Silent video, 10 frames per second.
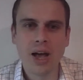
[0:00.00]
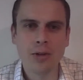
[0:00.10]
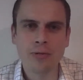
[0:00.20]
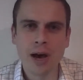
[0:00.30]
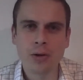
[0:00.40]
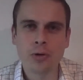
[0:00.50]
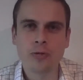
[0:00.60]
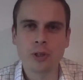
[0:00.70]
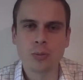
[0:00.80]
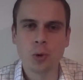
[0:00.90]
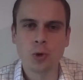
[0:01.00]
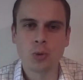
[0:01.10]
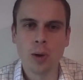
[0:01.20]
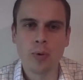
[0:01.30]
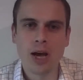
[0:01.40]
the founder of the
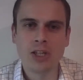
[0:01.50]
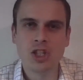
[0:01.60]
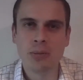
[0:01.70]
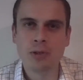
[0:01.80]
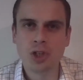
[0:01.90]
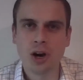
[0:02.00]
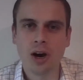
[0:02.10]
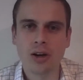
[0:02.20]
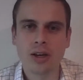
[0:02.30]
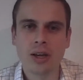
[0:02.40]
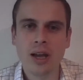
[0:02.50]
sportswear brand Gymshark,